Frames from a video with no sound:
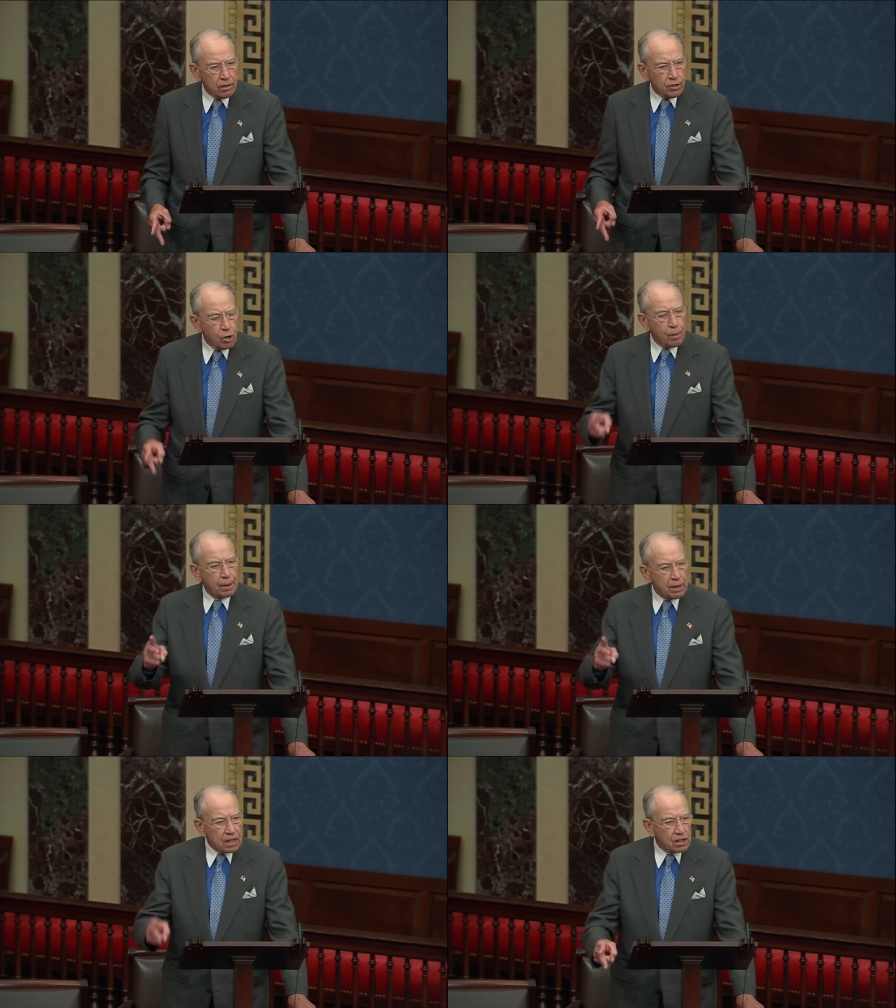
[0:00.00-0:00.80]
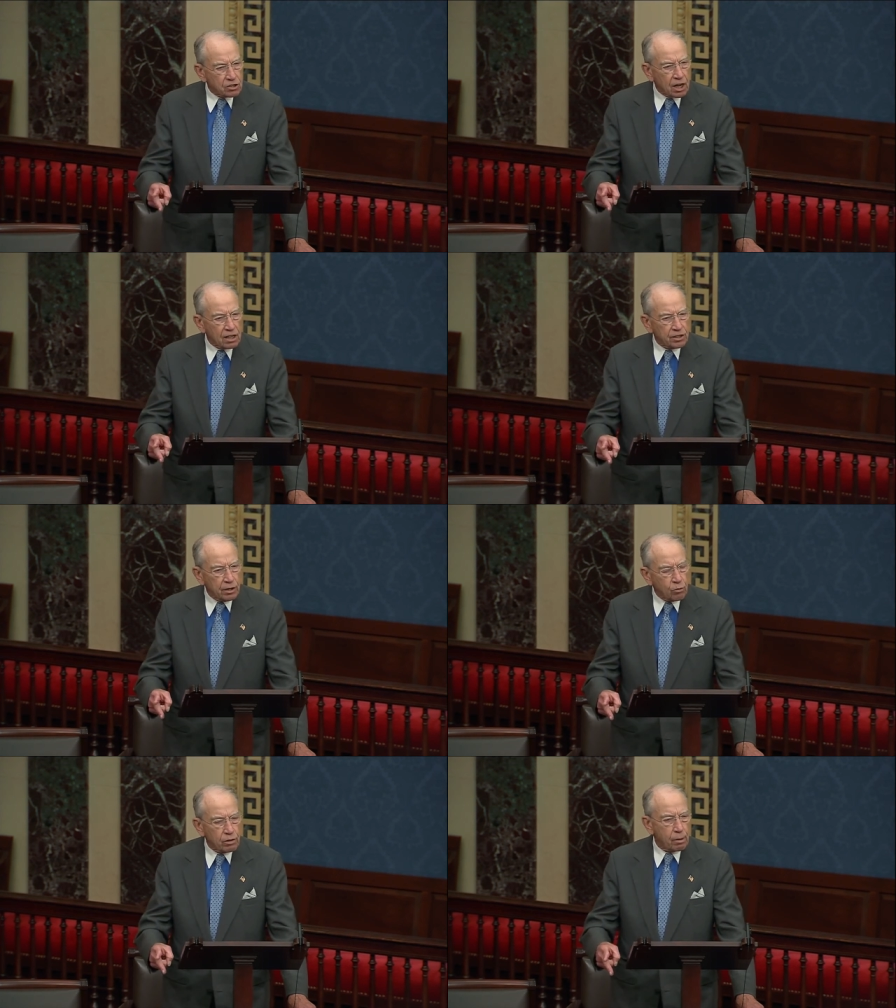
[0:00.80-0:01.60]
You may be
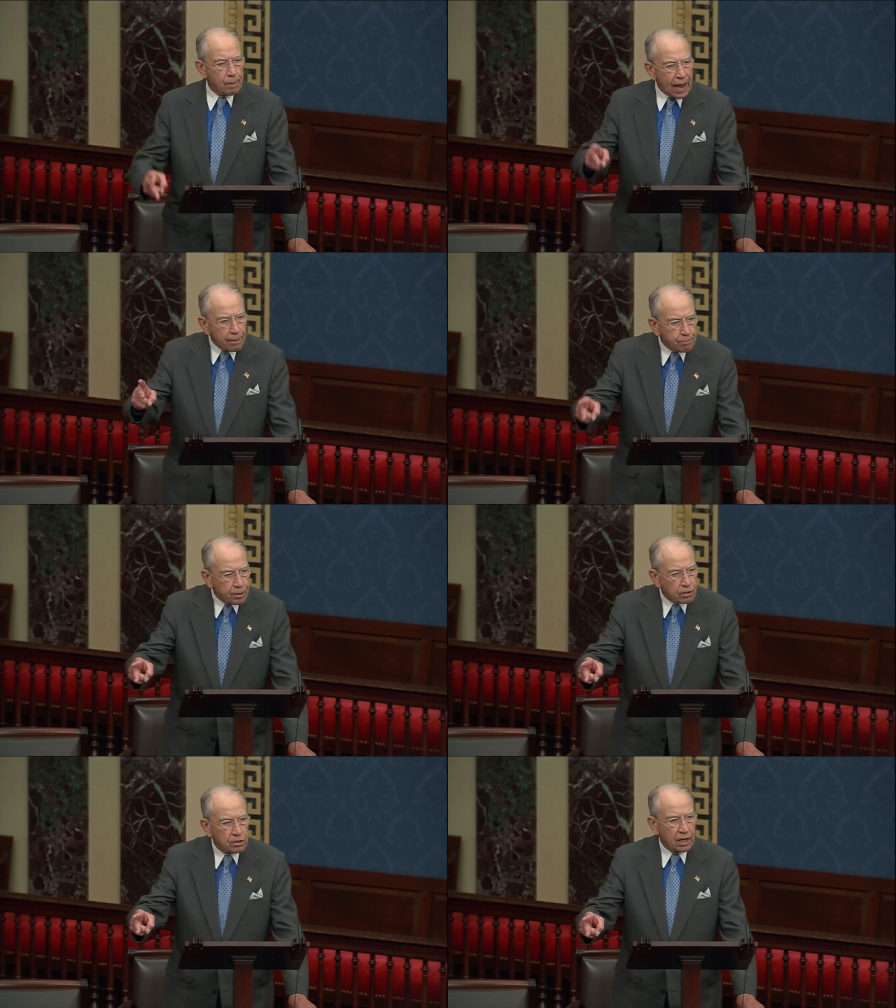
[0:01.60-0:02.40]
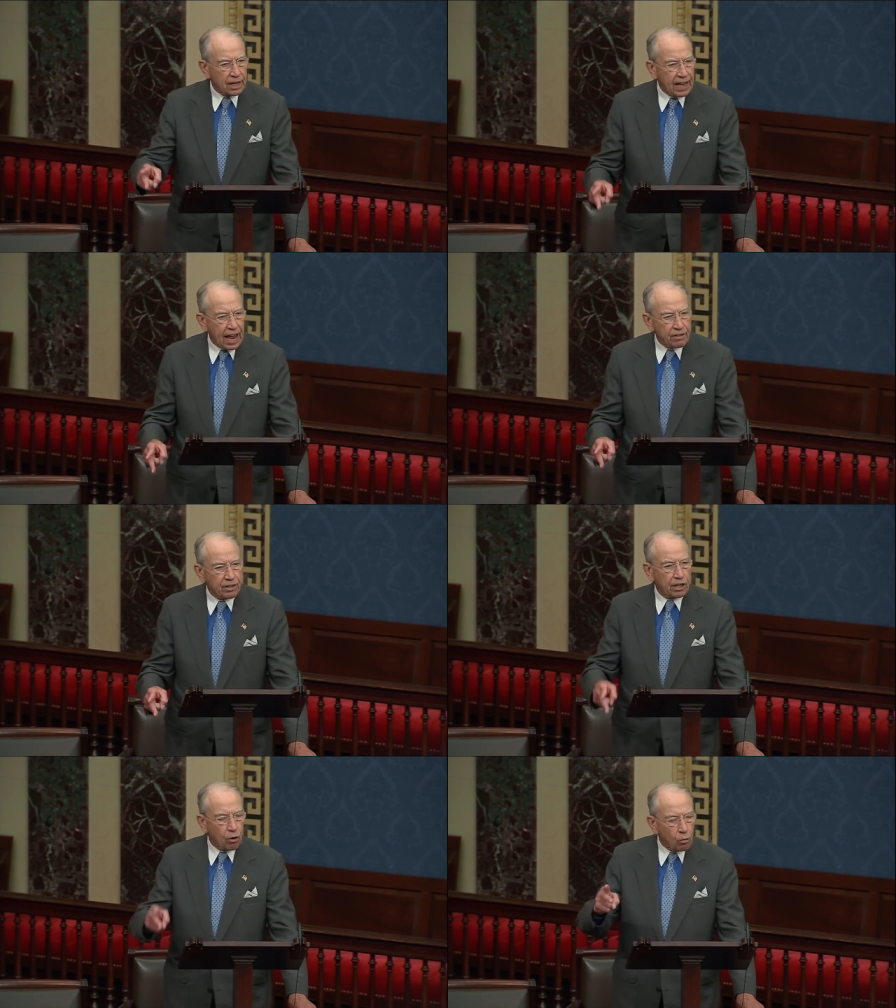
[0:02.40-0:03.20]
discussing with a Baptist and a
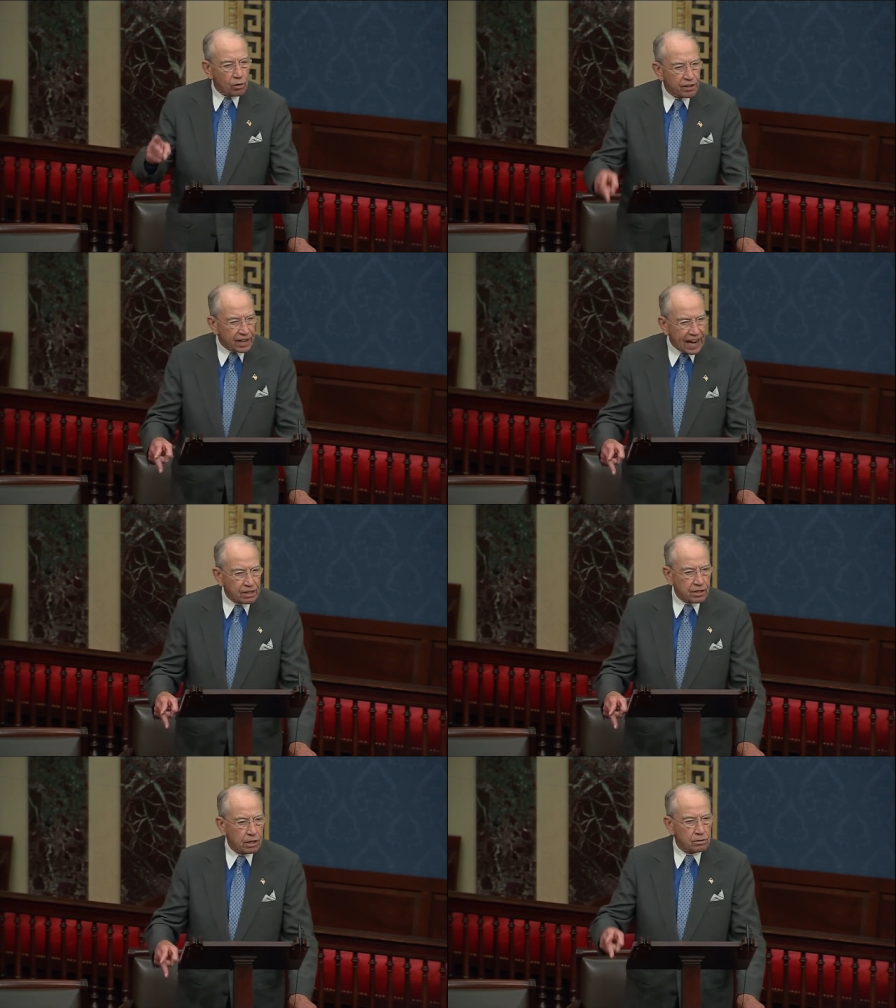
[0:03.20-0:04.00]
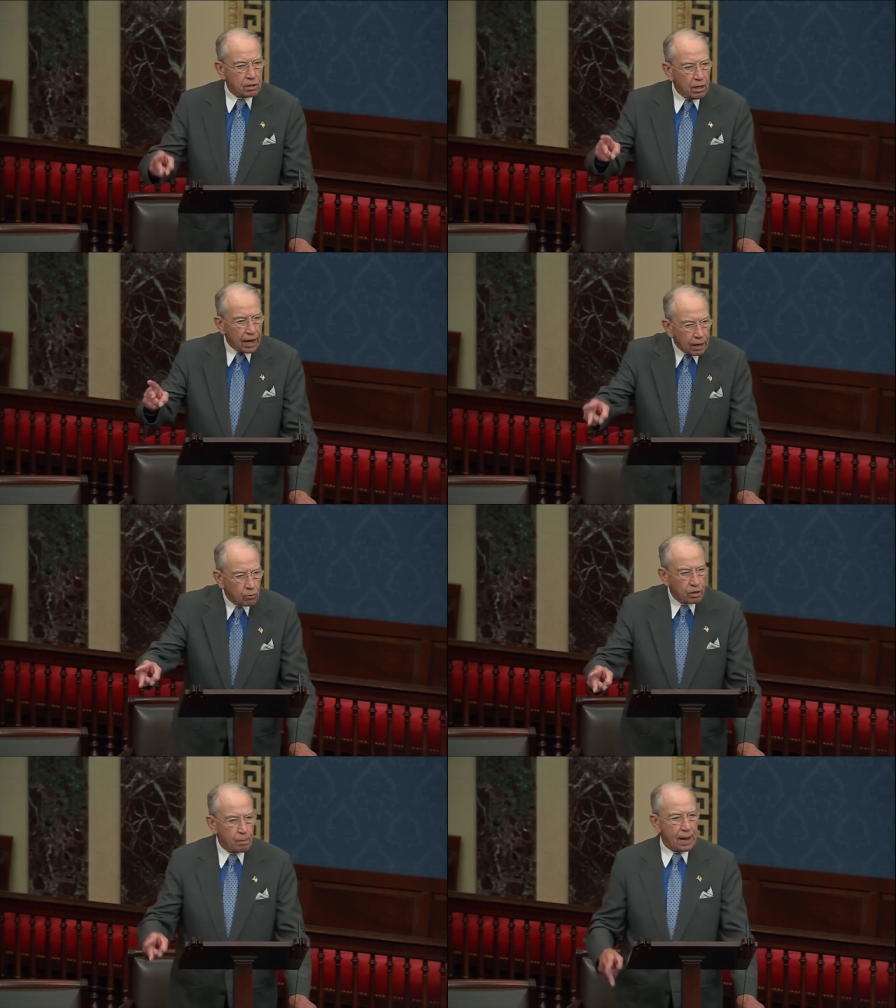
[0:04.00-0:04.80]
Catholic, or with an atheist and
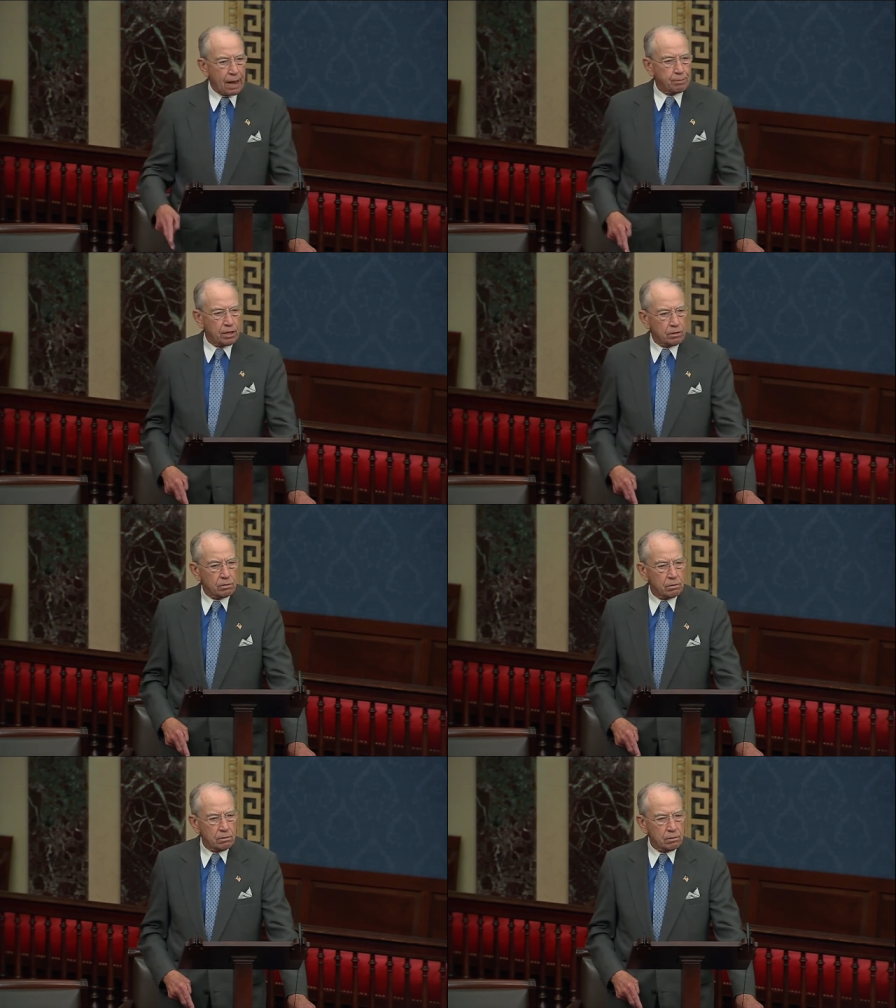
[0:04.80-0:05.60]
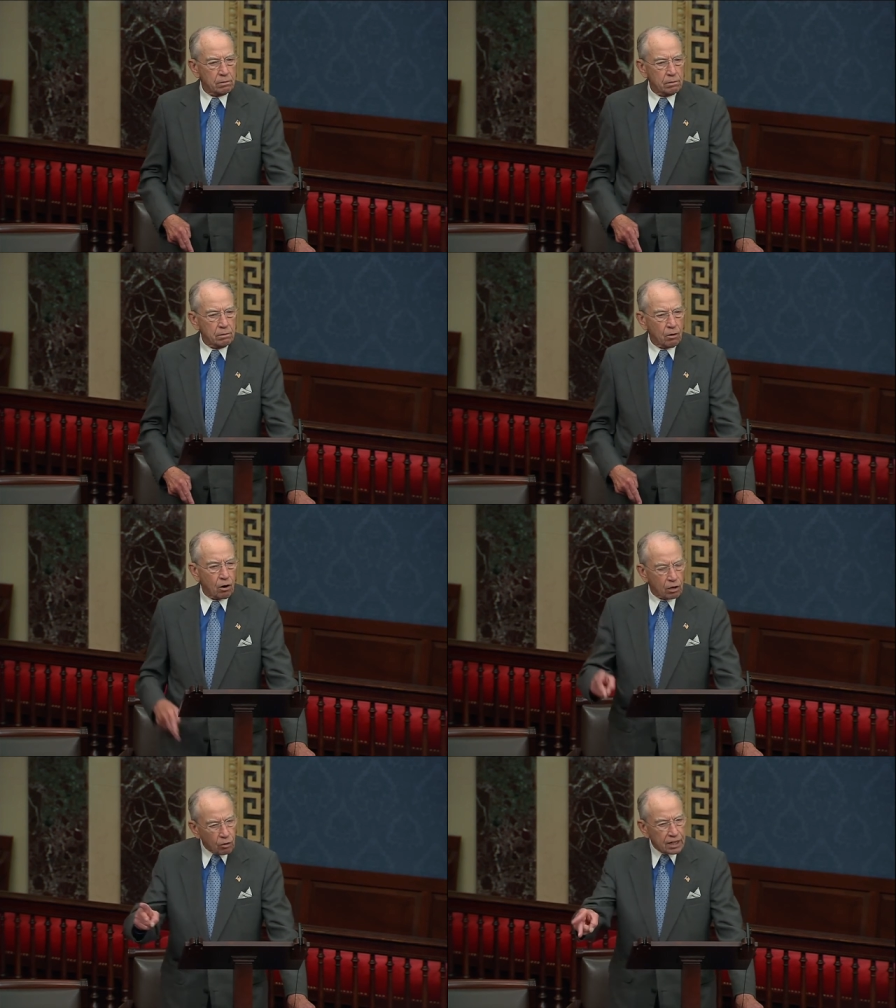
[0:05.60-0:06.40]
with a Baptist,
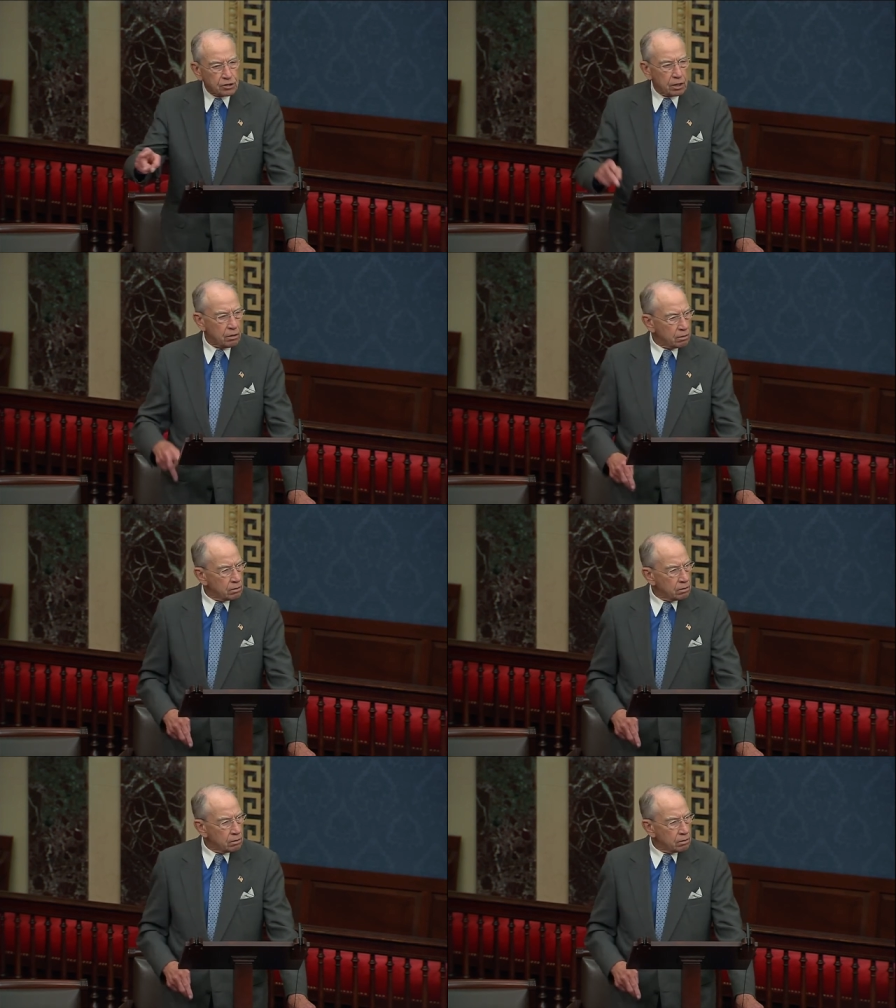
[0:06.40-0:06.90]
or a Christian.